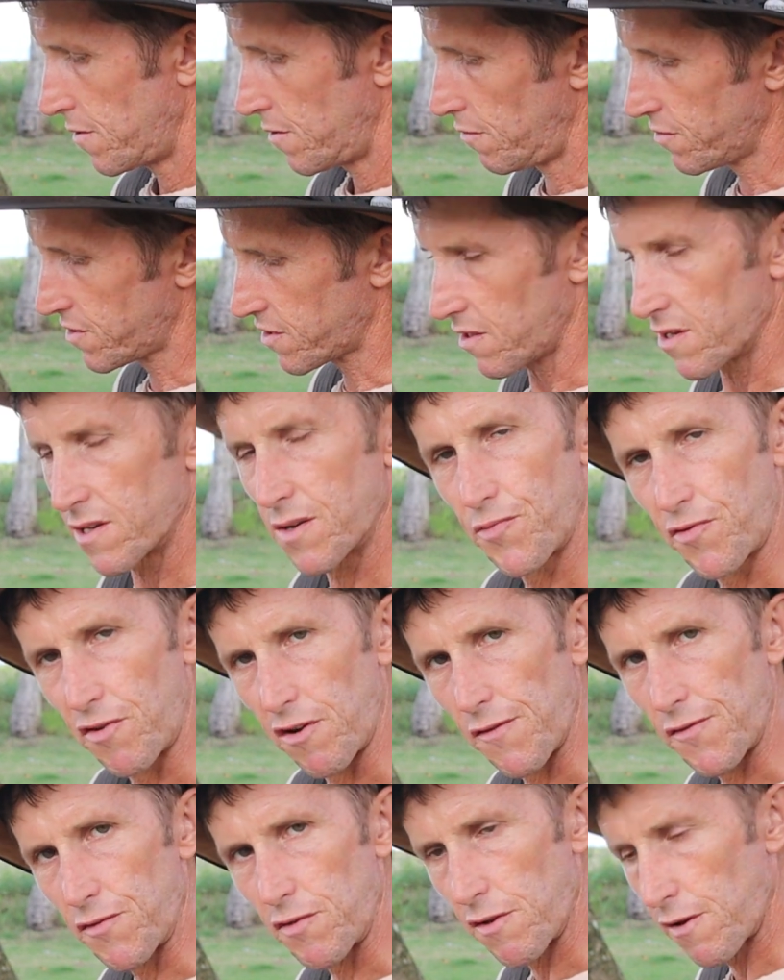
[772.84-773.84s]
I also
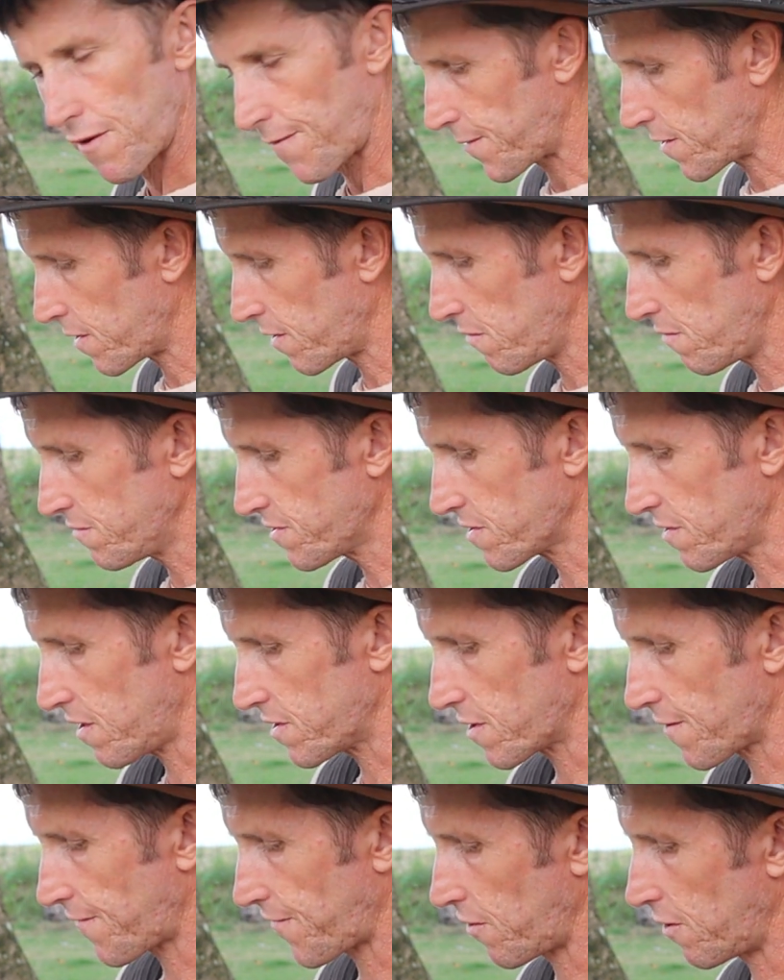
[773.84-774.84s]

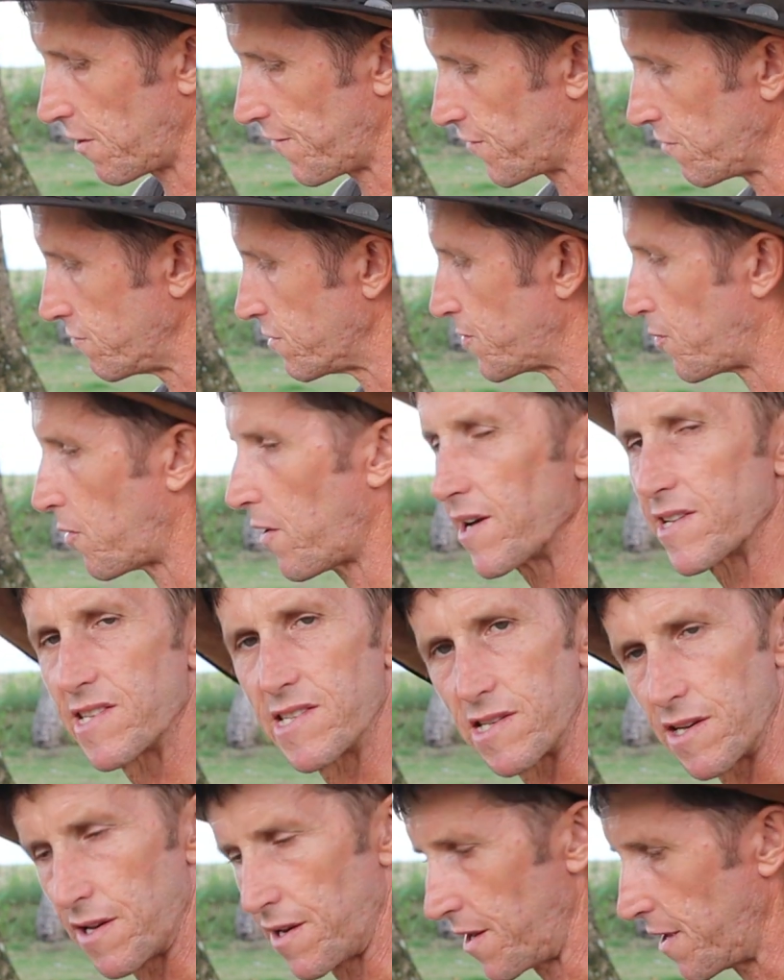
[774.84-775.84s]
like to throw a few
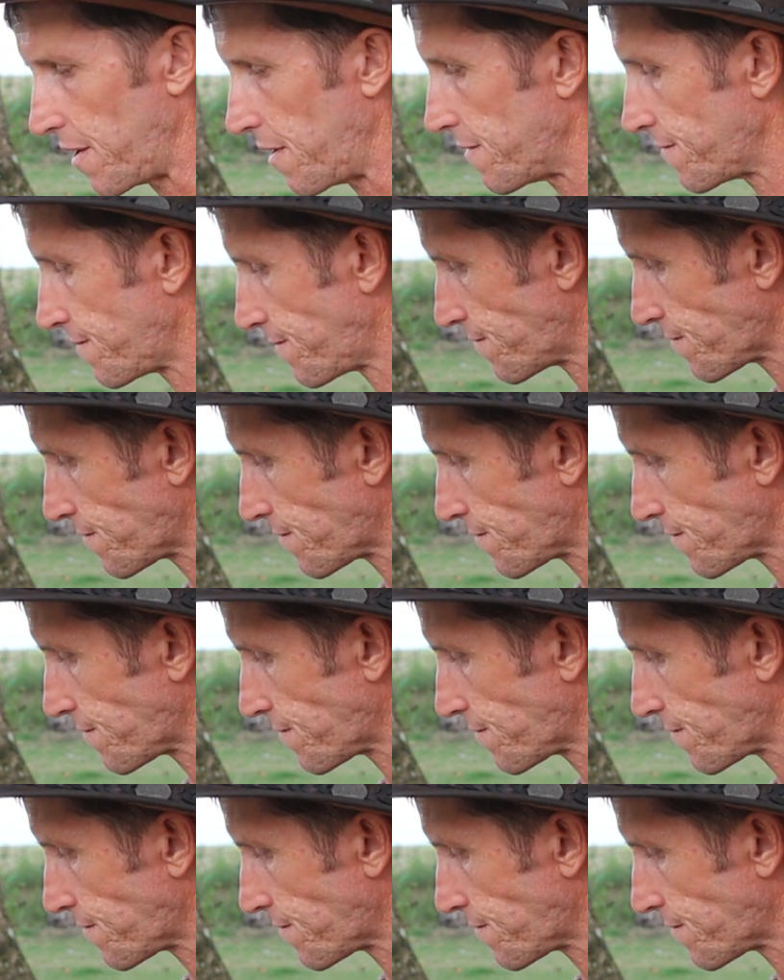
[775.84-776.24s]
spices in there.